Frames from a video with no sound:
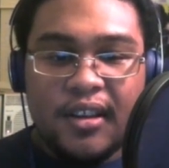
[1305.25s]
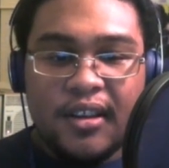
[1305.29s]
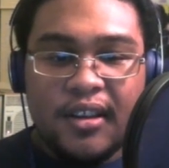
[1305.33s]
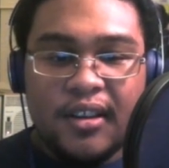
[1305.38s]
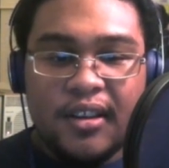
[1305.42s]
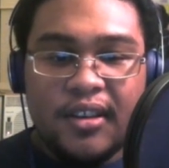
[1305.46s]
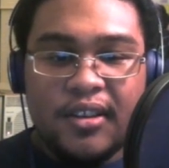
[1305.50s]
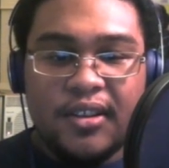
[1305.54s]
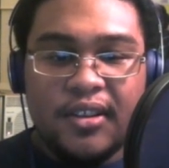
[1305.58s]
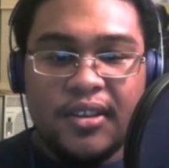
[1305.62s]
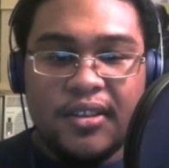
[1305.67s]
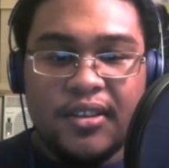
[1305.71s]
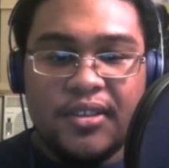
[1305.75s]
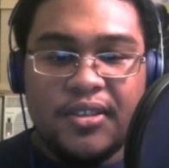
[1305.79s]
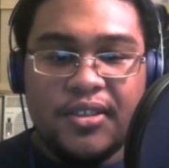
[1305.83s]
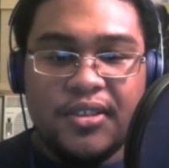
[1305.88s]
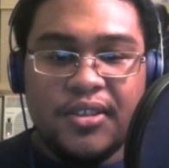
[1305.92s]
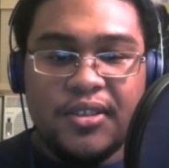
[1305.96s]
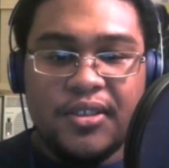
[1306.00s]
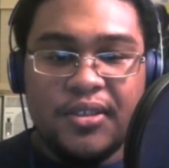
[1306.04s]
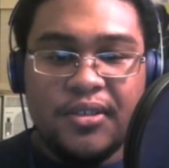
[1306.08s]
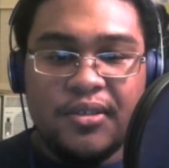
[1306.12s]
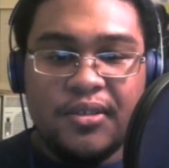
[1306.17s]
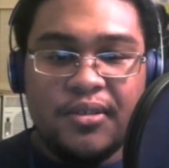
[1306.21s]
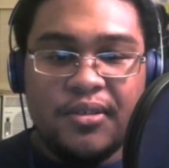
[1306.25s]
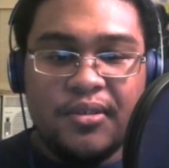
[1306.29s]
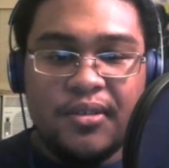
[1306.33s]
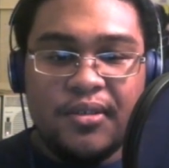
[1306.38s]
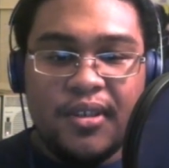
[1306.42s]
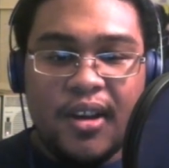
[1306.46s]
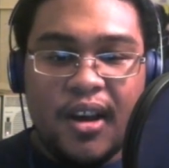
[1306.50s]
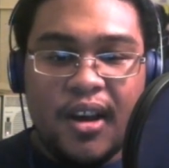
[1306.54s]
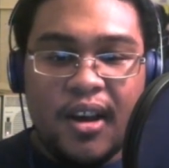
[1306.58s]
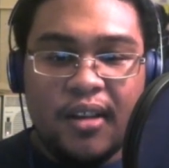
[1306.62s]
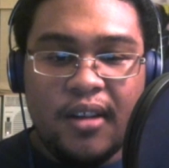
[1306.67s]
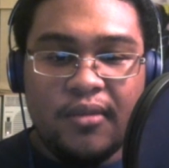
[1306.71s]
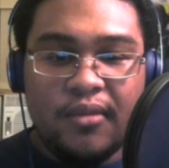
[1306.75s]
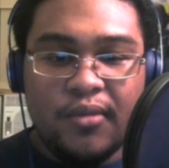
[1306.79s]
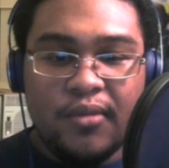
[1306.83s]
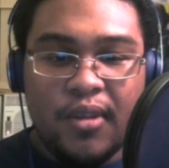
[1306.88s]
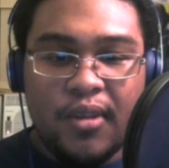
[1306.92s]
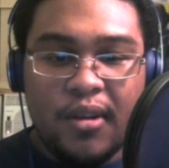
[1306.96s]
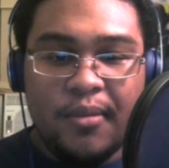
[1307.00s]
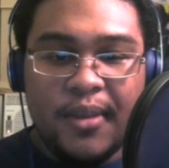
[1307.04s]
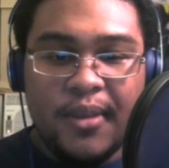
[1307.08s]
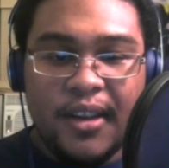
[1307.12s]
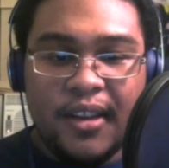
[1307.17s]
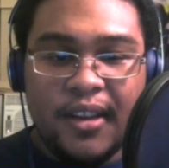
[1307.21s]
Could you not
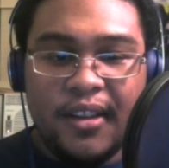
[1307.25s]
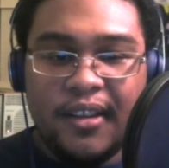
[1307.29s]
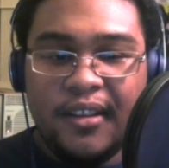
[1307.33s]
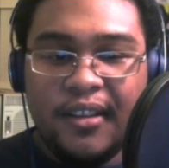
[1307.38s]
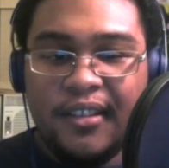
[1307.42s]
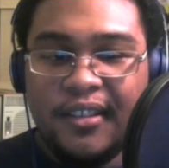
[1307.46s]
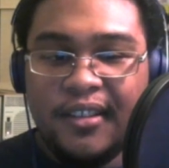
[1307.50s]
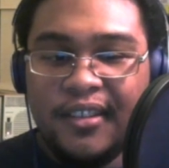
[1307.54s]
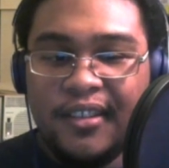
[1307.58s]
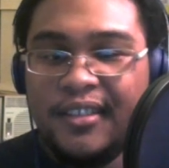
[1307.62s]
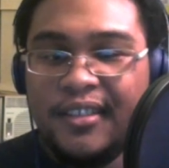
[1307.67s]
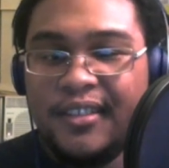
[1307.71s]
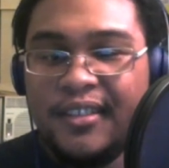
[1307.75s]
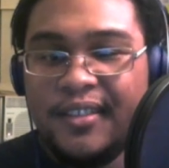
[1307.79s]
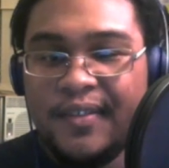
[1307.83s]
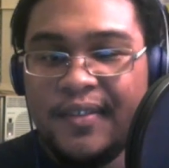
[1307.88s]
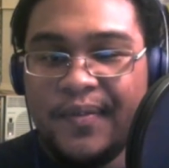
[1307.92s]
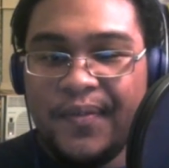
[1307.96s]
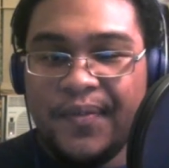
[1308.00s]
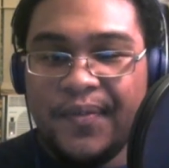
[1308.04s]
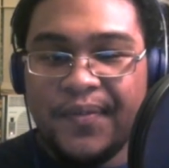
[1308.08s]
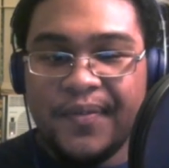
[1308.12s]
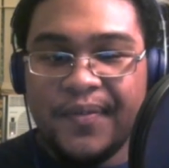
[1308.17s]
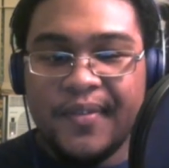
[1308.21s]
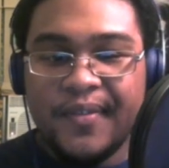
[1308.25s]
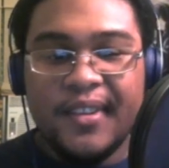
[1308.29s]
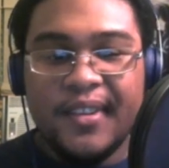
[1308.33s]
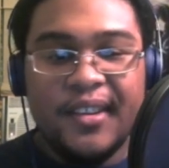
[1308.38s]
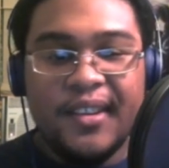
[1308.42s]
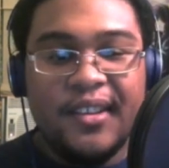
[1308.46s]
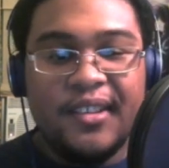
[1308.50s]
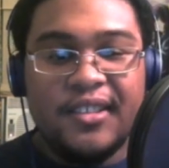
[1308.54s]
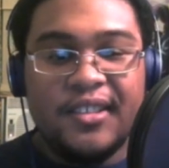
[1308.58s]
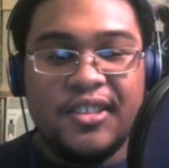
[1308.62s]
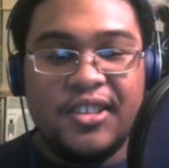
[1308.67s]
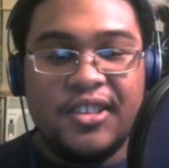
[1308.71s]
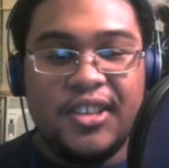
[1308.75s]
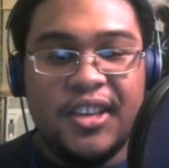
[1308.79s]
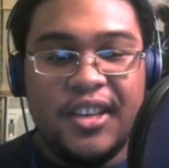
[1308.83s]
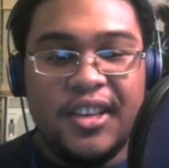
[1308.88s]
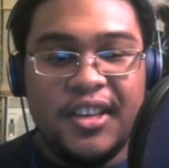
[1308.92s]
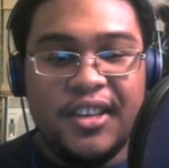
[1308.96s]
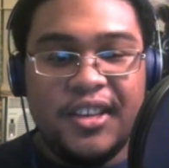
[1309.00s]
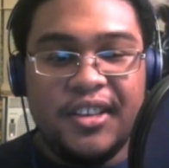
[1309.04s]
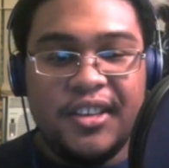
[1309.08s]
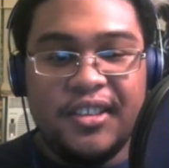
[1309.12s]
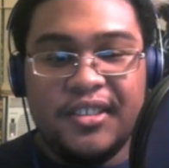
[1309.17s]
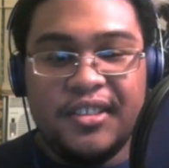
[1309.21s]
rub it in?
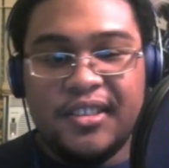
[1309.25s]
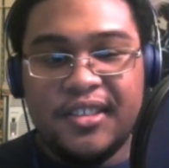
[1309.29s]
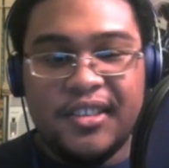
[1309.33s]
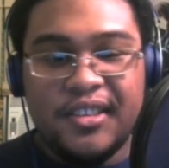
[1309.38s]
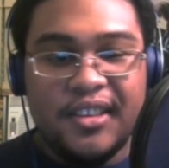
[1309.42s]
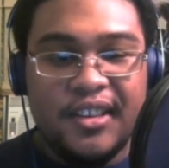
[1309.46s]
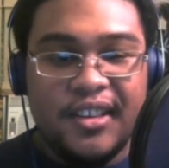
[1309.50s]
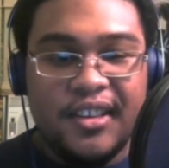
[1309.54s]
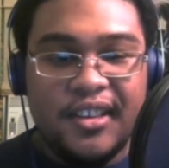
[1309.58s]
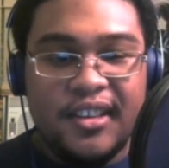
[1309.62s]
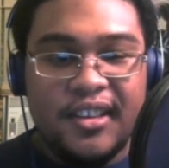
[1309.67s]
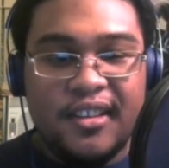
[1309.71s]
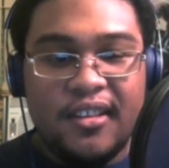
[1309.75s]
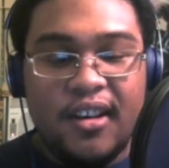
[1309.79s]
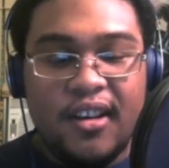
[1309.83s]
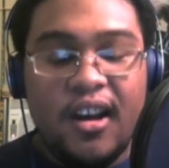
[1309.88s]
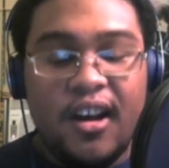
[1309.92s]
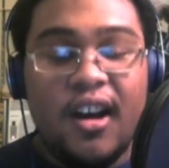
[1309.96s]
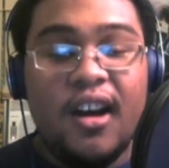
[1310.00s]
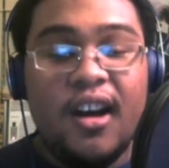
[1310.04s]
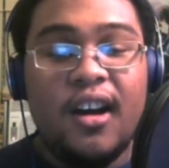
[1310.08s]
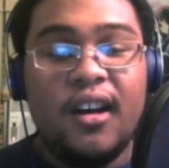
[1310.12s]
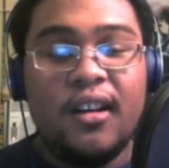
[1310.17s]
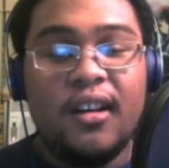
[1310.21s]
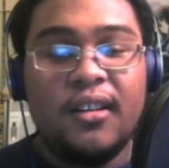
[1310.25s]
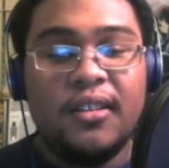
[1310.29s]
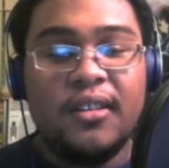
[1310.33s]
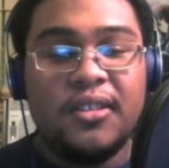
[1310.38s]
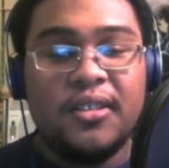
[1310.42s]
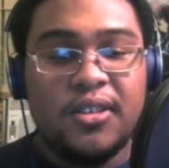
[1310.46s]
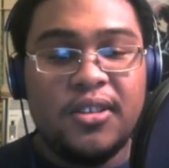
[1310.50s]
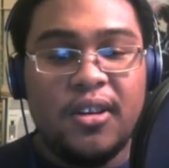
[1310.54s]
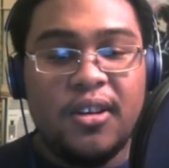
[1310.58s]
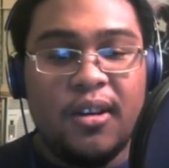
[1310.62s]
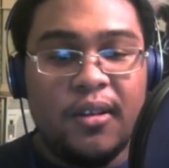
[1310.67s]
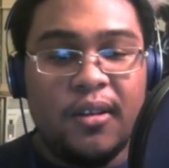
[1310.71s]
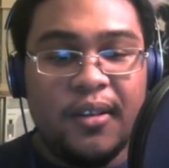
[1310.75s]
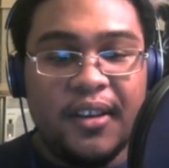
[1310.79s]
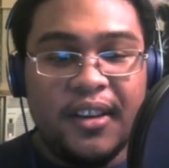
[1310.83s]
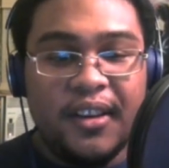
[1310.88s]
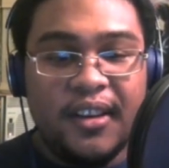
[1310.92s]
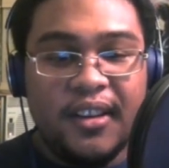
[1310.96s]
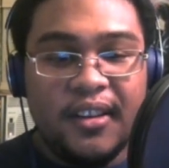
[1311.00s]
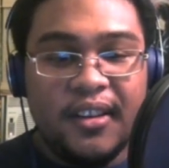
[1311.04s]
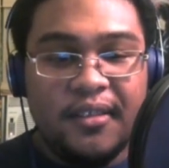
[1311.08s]
Jeez. Oh, sorry.